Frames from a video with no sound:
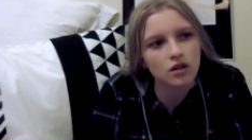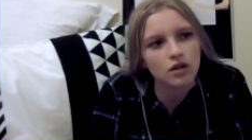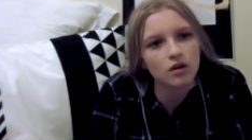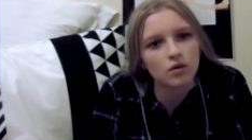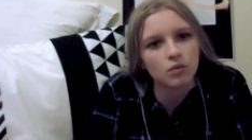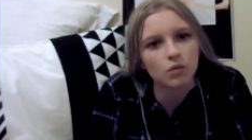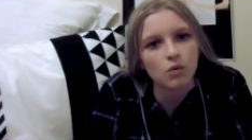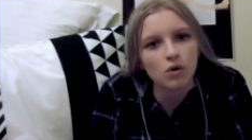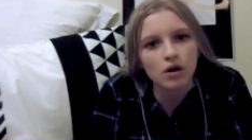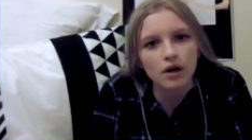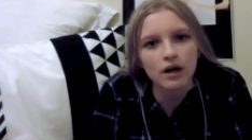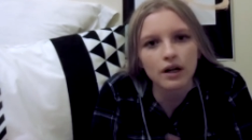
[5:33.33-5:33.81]

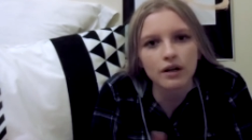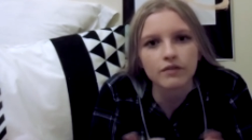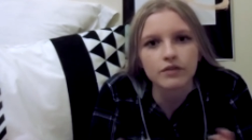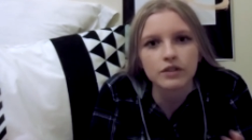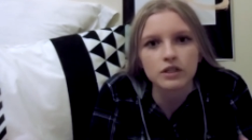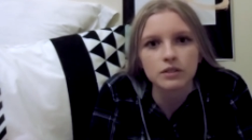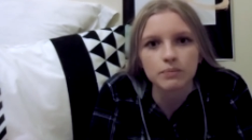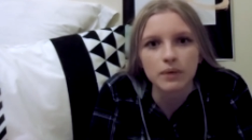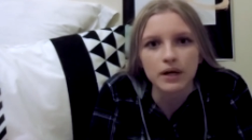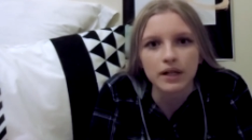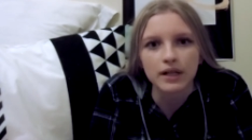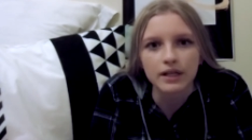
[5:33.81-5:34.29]
what kind of
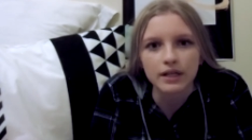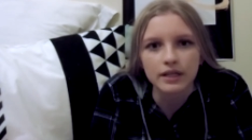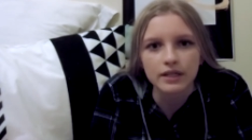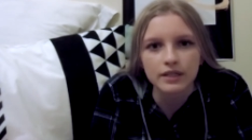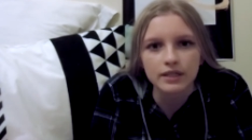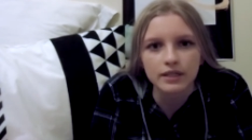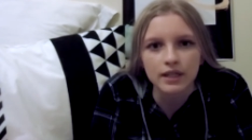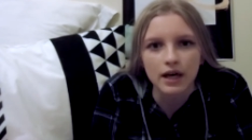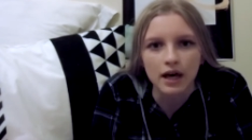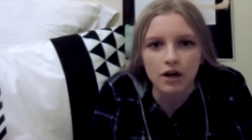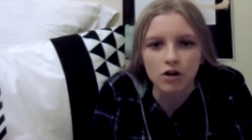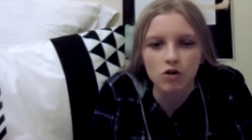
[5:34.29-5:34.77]
spelling is
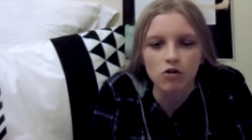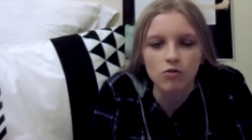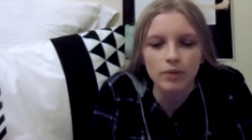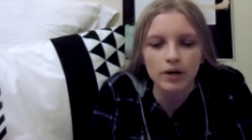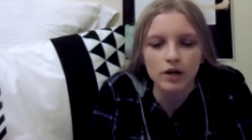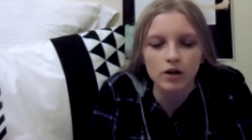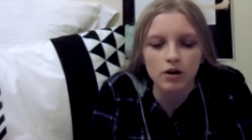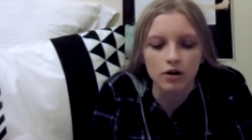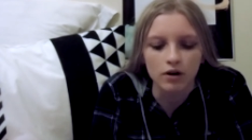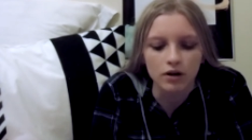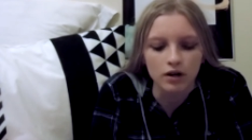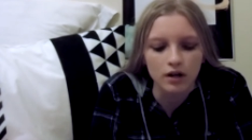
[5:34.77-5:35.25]
that? Oh my
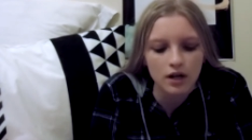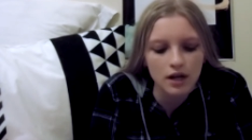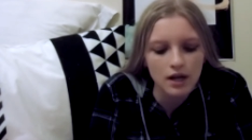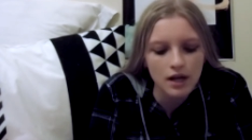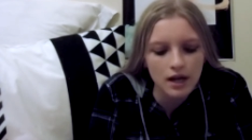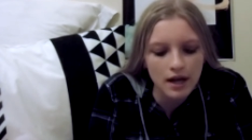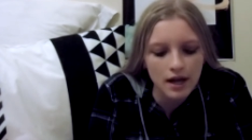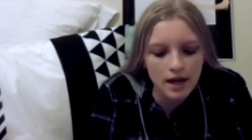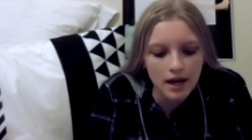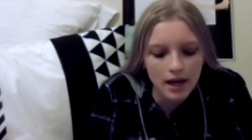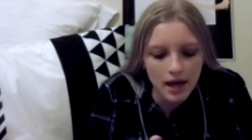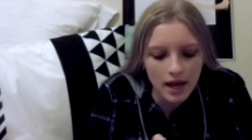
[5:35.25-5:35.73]
god.
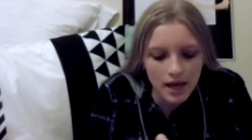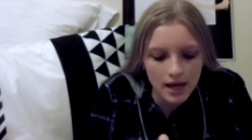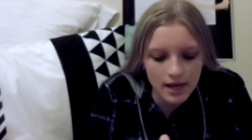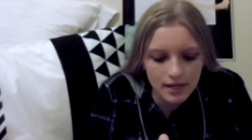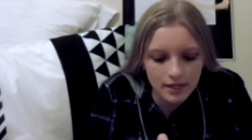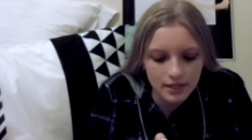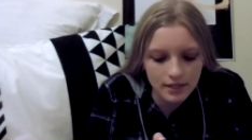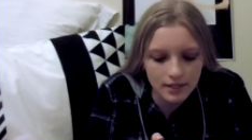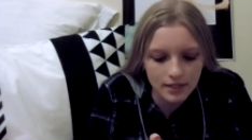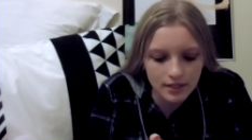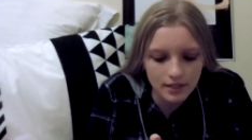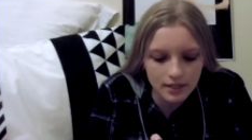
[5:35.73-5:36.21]

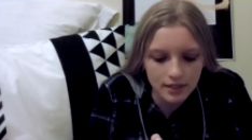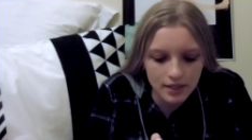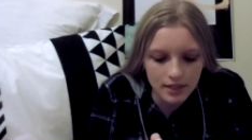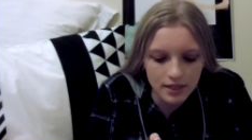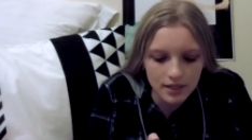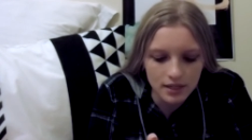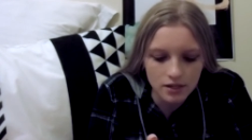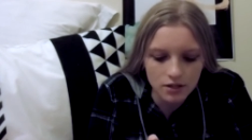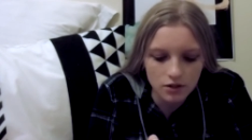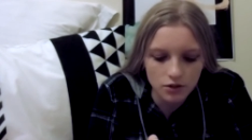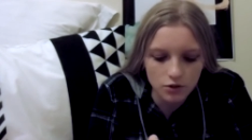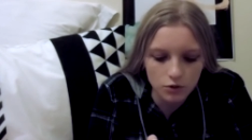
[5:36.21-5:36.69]

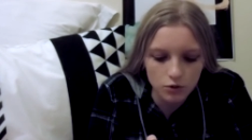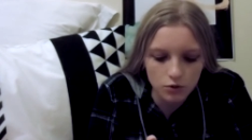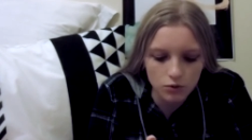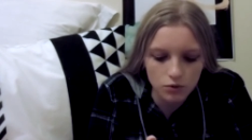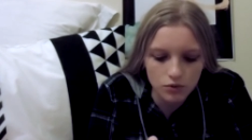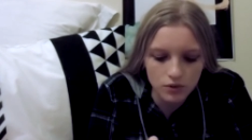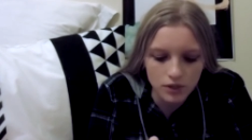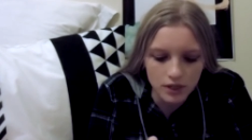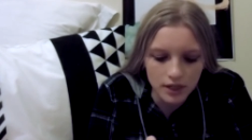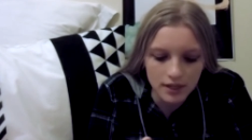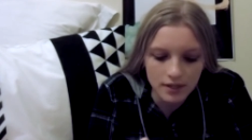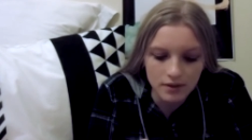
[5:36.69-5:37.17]

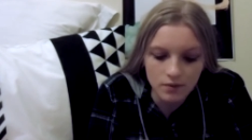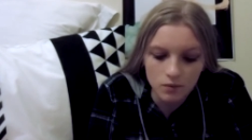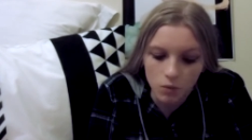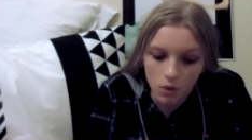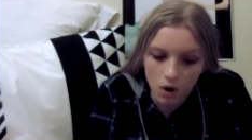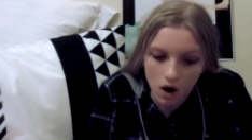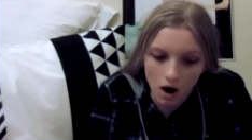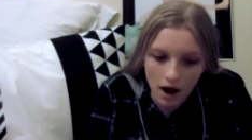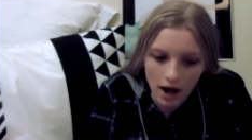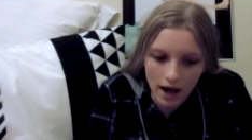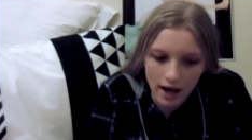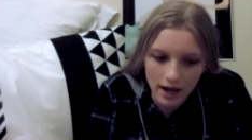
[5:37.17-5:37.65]

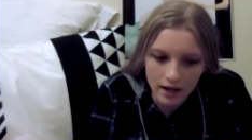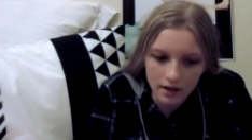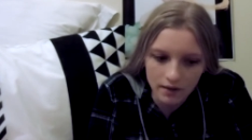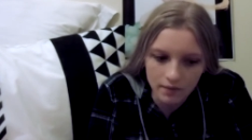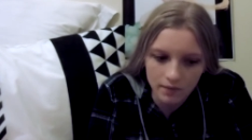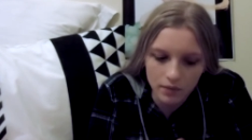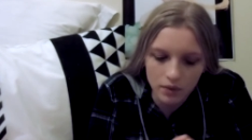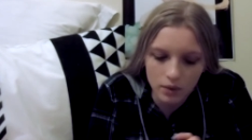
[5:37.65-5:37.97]
Studybr,